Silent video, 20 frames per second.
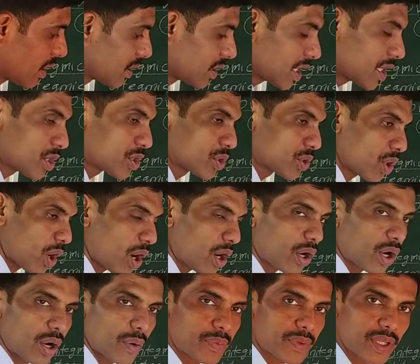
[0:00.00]
The
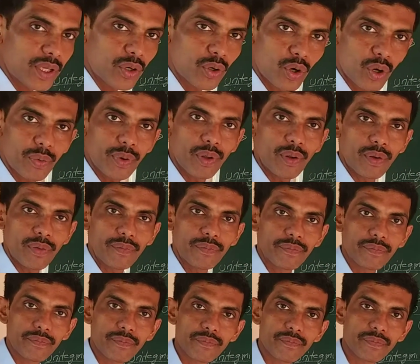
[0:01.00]
stalk of the ovule
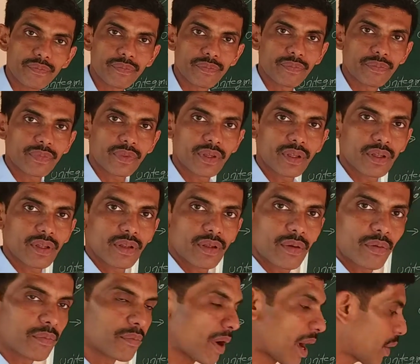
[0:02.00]

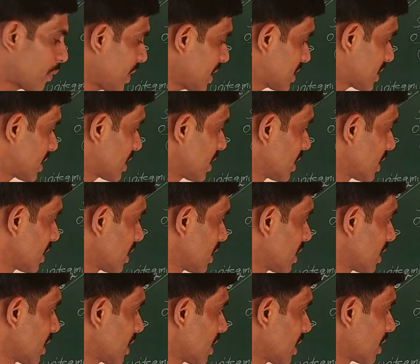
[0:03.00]
by which
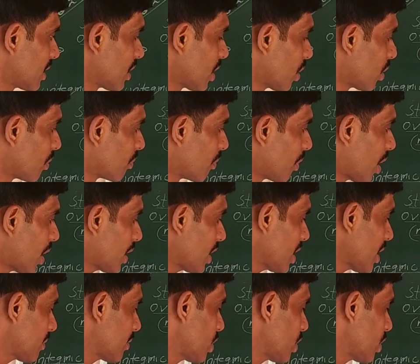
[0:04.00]
the body of